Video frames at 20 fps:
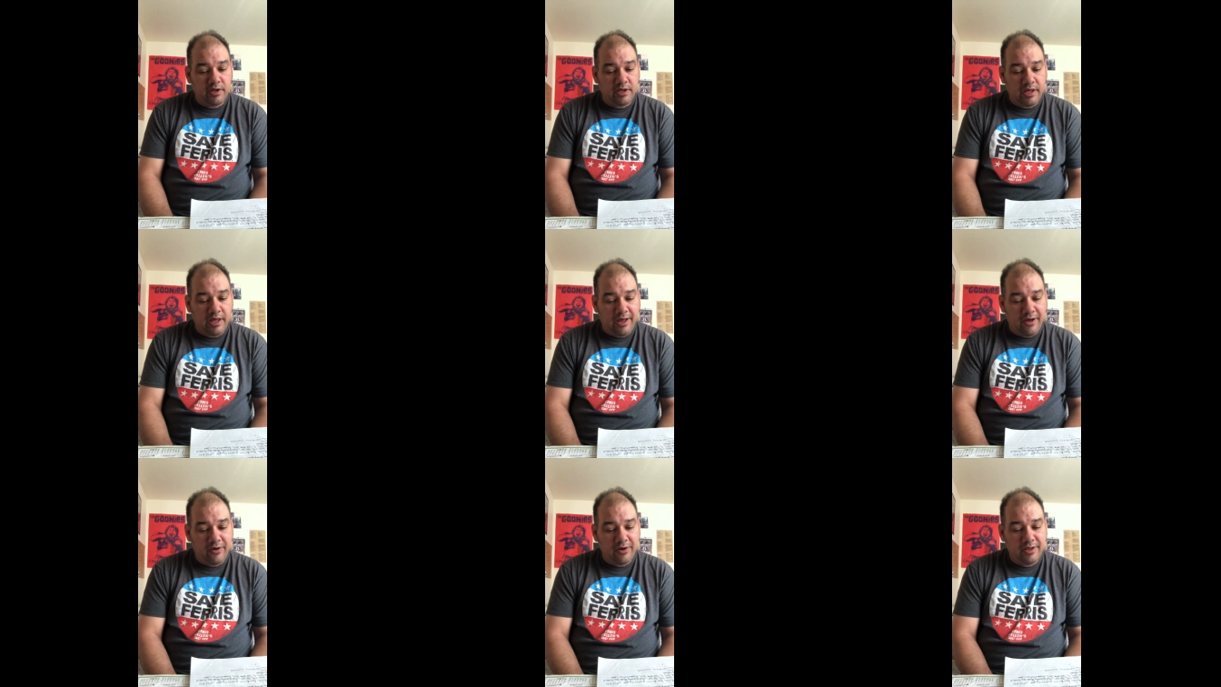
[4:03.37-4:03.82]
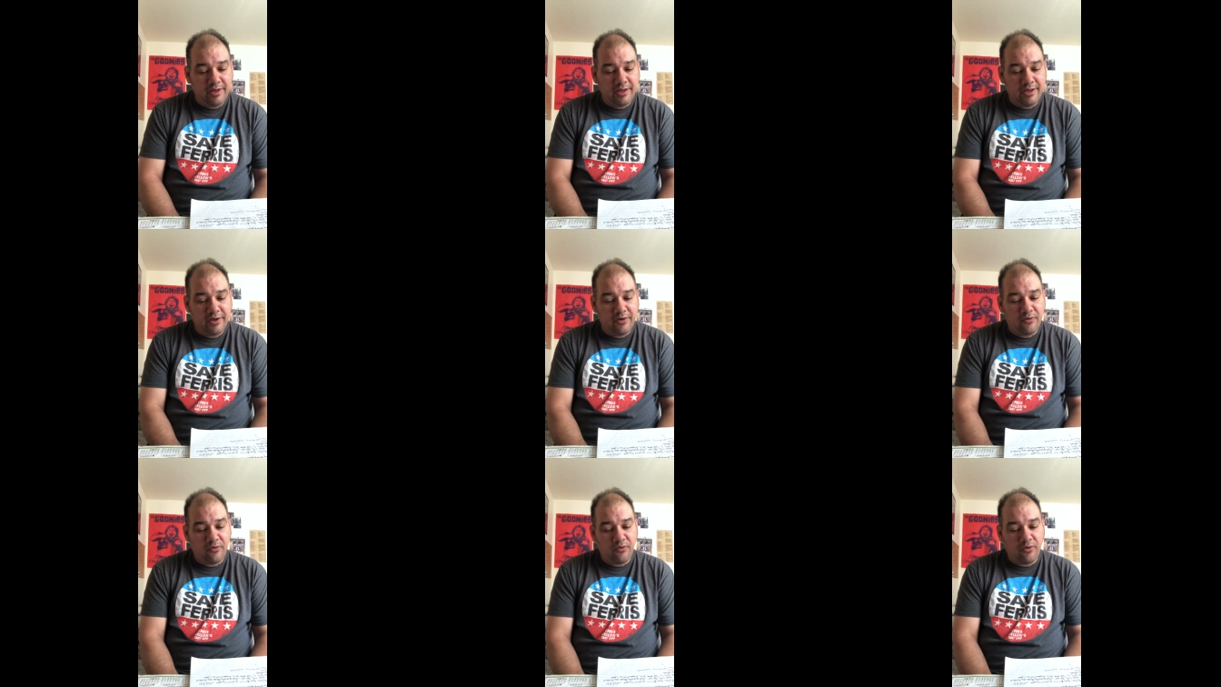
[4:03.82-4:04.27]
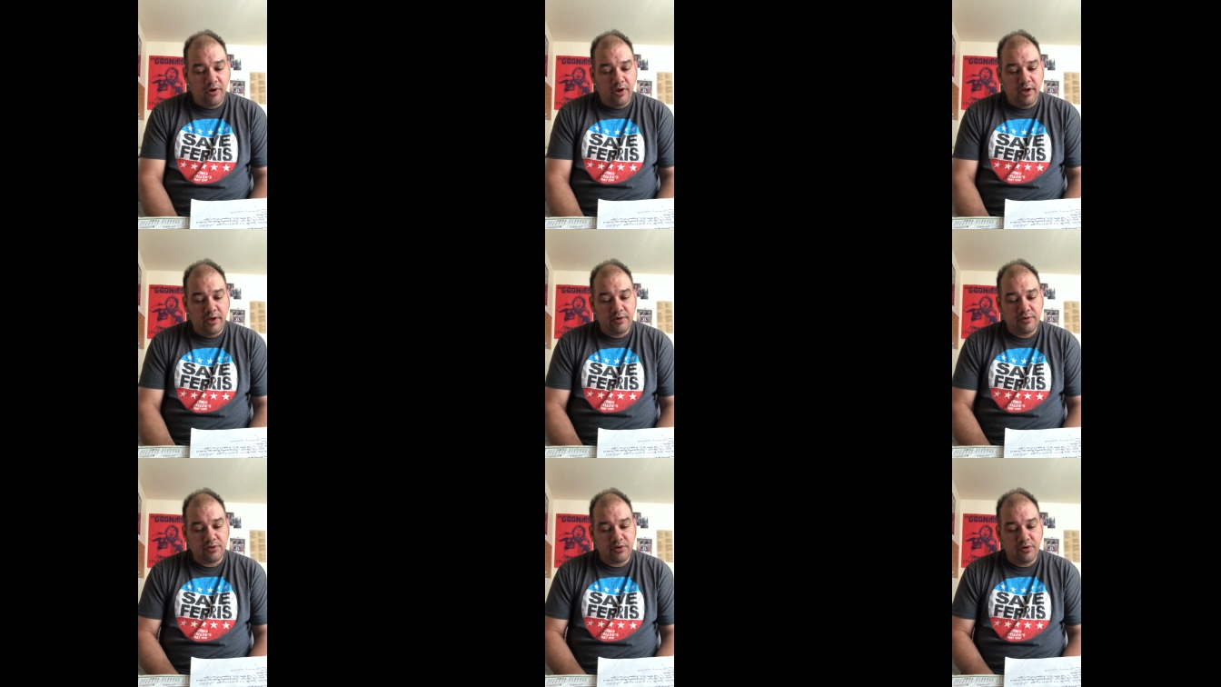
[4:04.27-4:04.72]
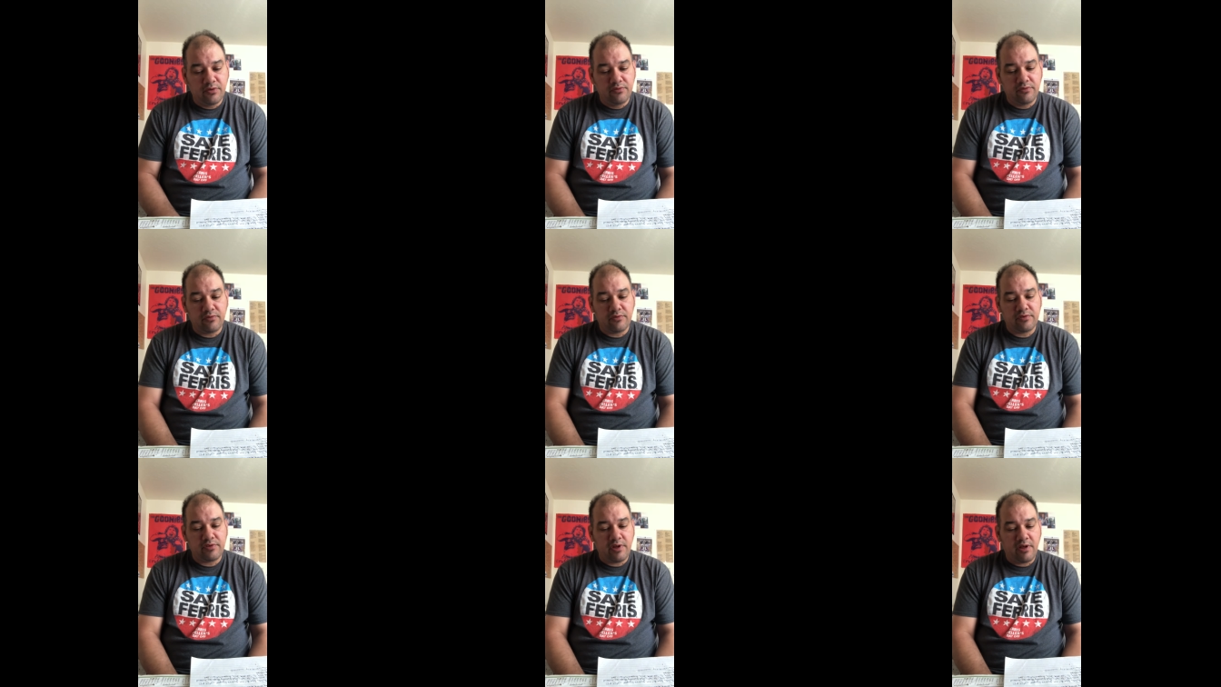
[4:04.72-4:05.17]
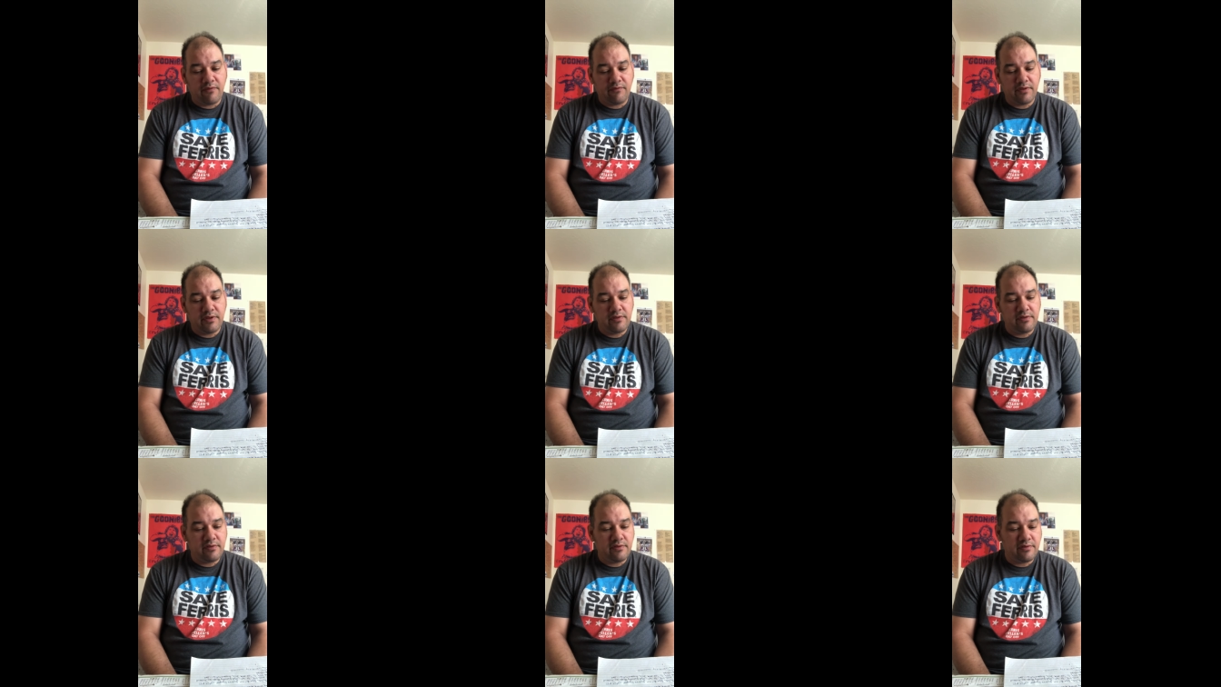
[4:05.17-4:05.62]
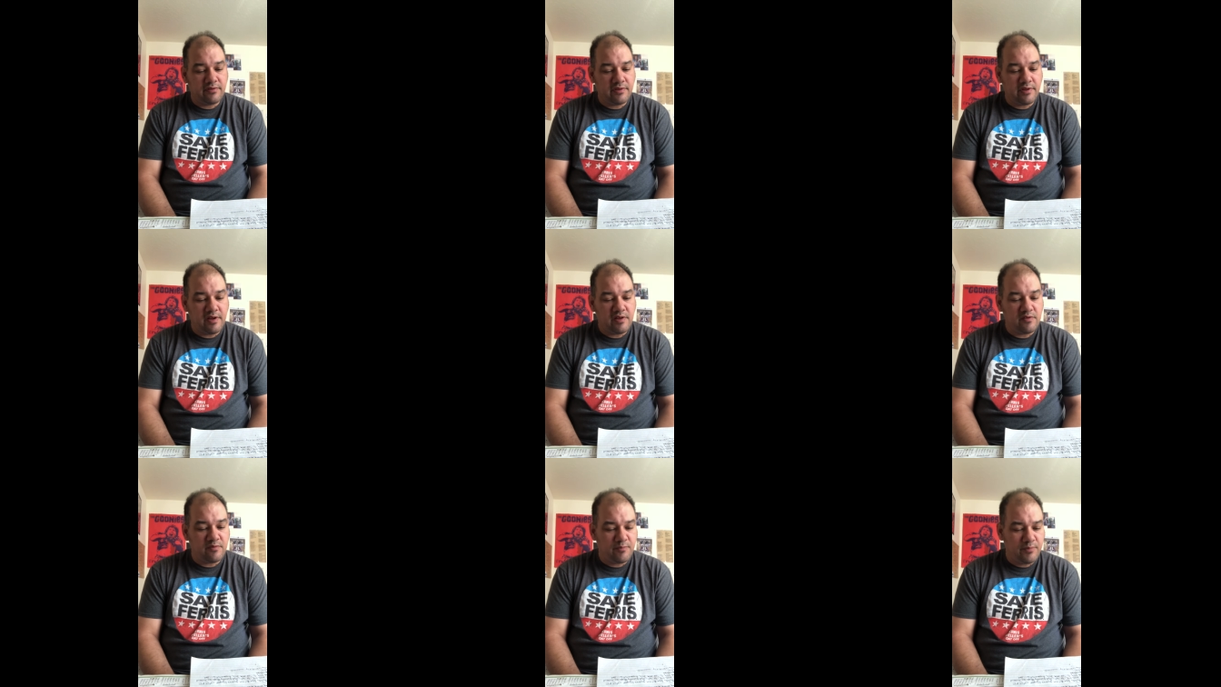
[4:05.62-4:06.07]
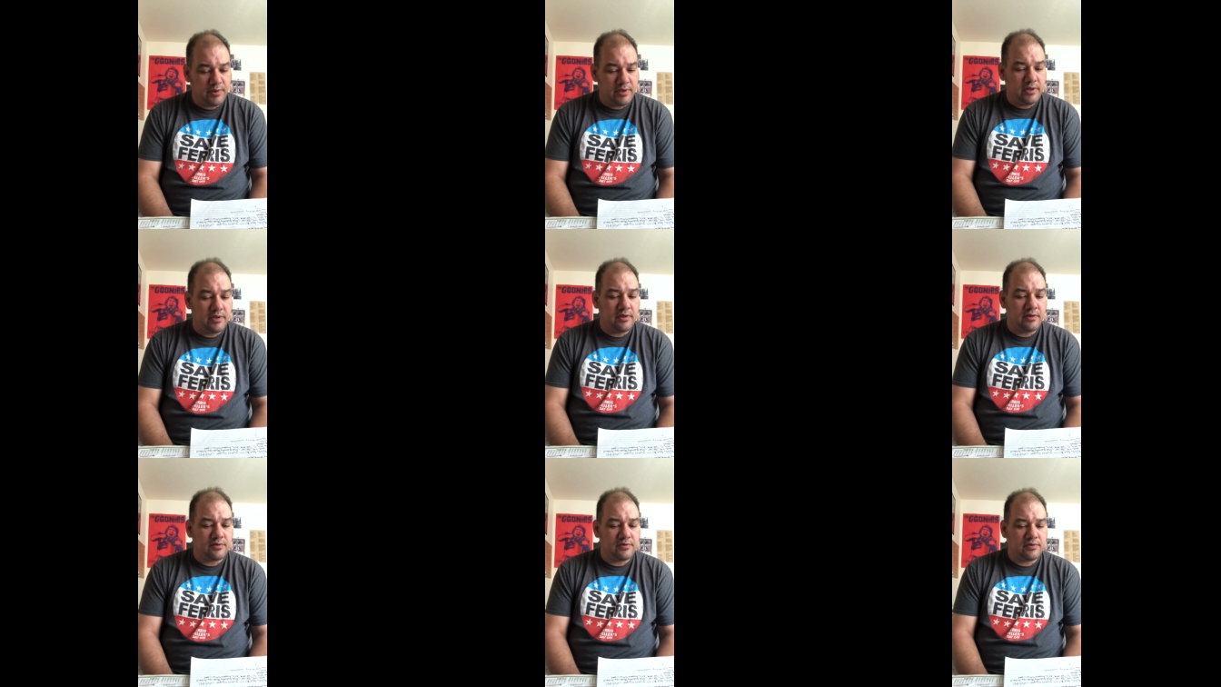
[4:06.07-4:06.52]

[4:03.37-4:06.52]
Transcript: County hit and run turns herself into CHP.